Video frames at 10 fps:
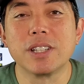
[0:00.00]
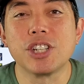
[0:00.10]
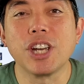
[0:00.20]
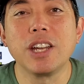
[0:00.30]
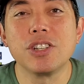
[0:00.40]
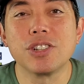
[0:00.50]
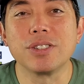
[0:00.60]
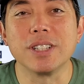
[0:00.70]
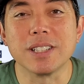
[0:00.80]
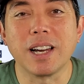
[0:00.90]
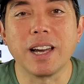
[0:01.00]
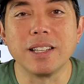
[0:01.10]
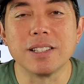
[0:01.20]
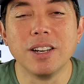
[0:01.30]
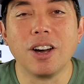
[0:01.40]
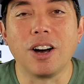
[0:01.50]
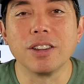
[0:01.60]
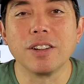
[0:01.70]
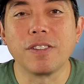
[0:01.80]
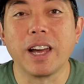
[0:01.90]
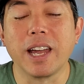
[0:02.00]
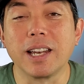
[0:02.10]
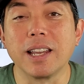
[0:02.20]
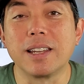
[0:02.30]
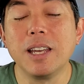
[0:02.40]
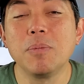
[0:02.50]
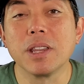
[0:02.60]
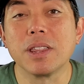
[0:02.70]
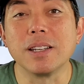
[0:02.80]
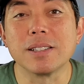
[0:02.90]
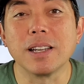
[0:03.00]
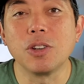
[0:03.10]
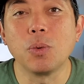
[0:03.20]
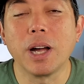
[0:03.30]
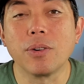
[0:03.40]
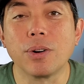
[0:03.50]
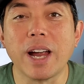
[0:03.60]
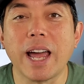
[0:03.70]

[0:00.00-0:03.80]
change your designs on the fly and then keep the things that you want or